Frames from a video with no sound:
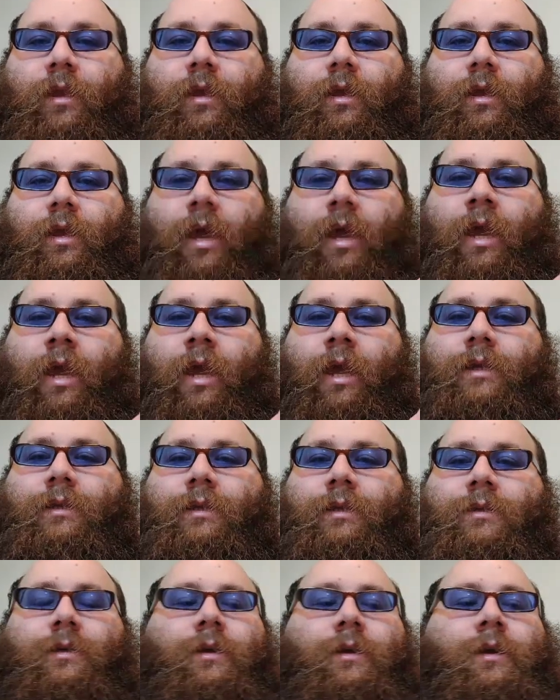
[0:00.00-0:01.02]

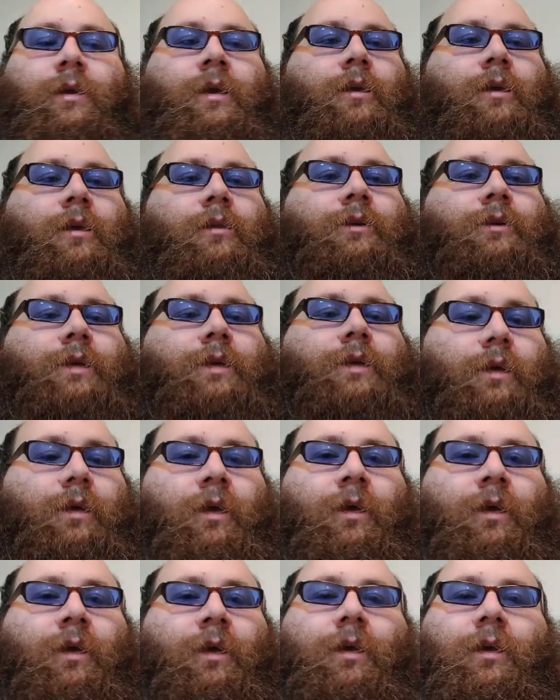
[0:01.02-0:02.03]
and looks like
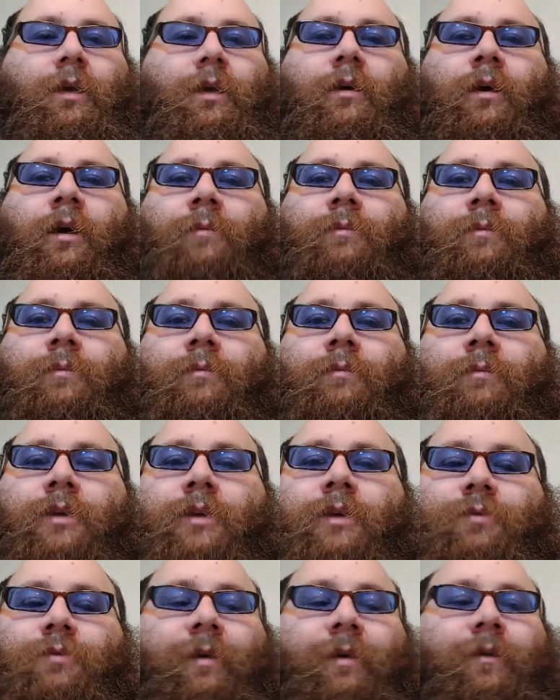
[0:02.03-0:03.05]
a nice
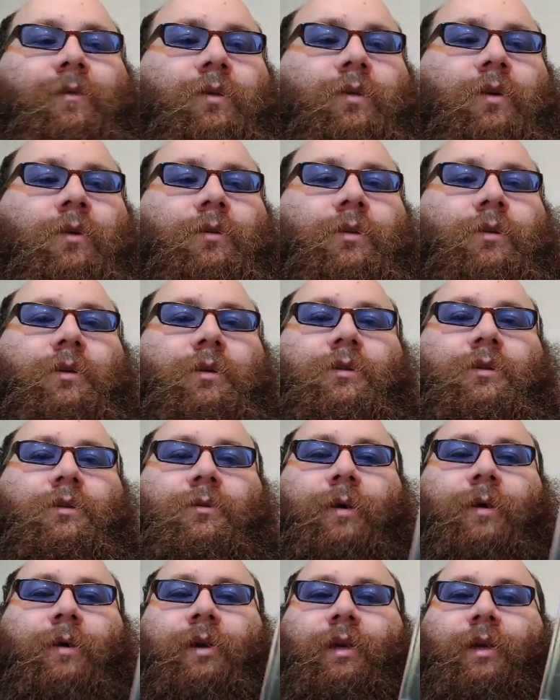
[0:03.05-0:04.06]
remake of an old
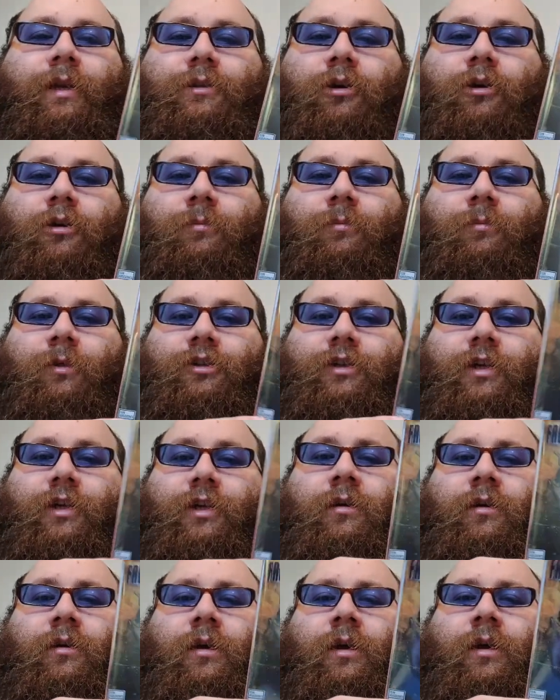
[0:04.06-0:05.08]
Square Enix RPG,
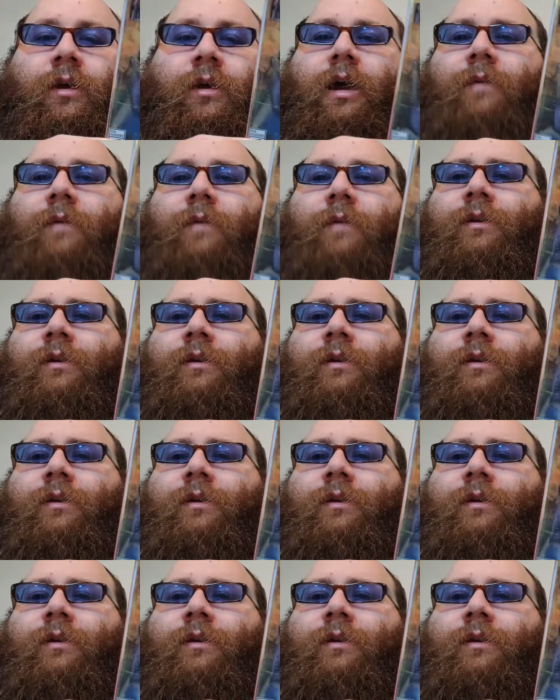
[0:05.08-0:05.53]
I believe